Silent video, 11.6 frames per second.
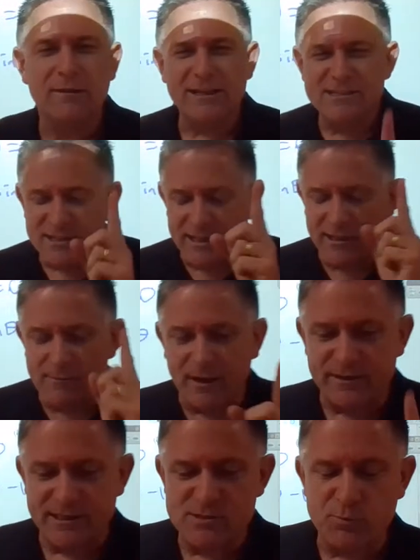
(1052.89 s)
Let's think
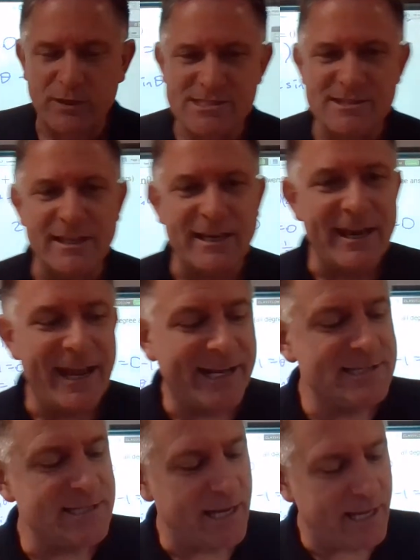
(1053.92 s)
about this. What's the
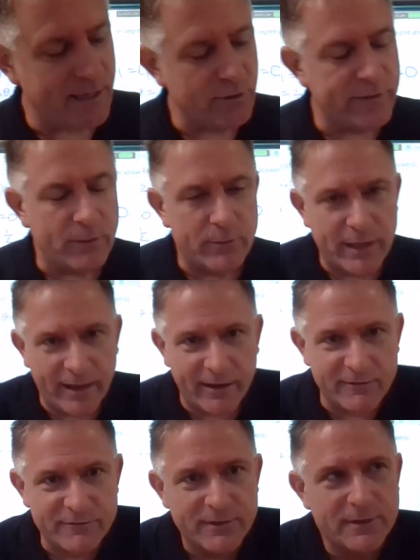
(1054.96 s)
next angle that would
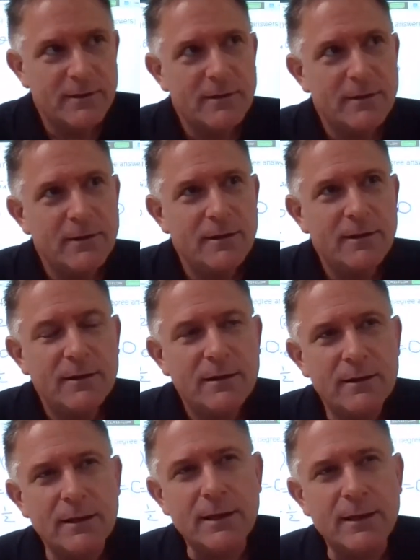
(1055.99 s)
have,
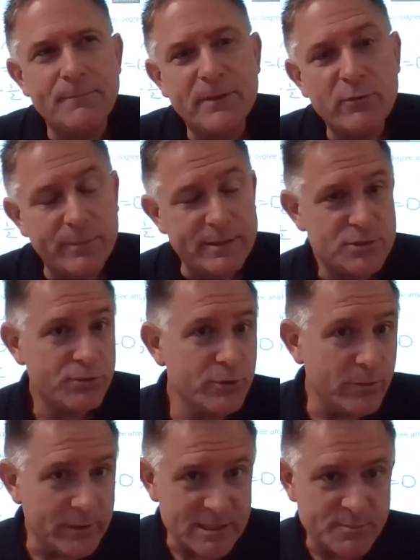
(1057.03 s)
um, that would be
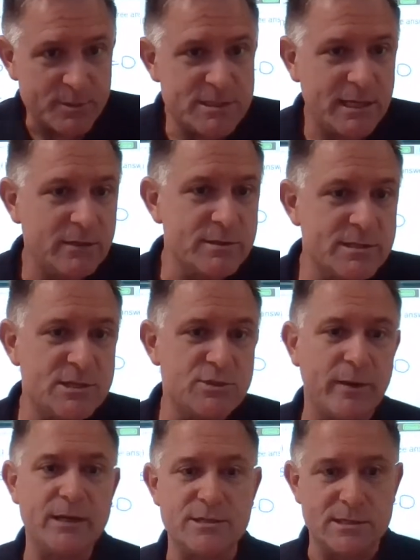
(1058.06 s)
true in this particular
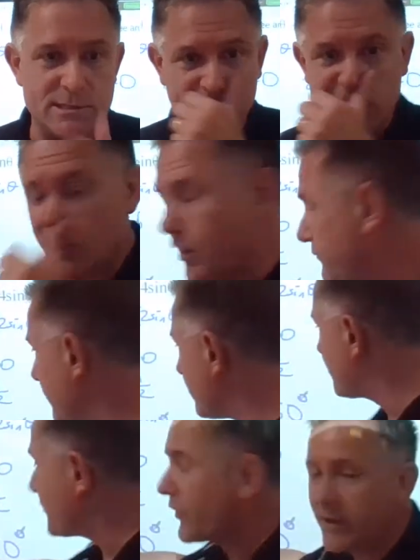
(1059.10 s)
situation? So go
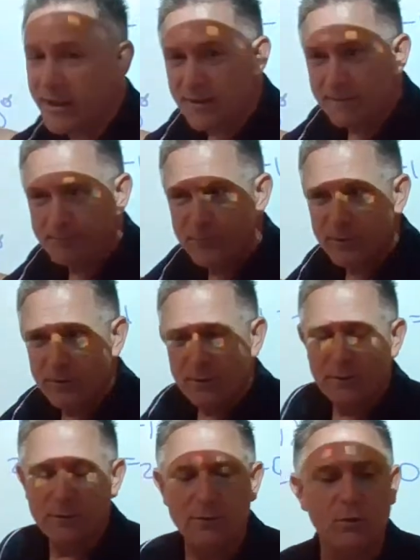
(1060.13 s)
from 30
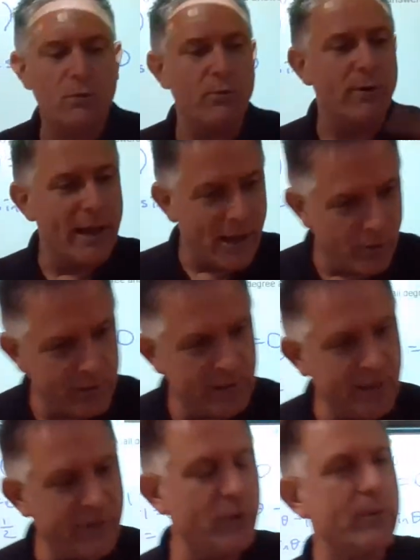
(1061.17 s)
Go around
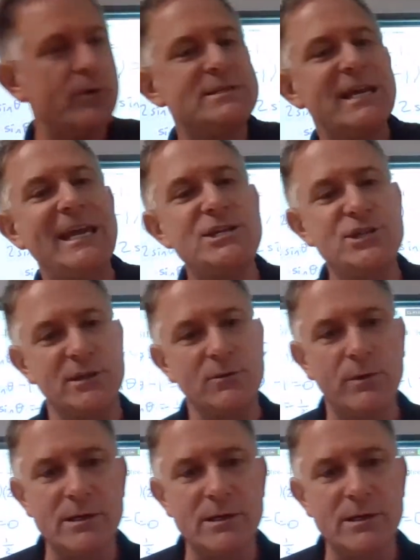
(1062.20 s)
another rotation.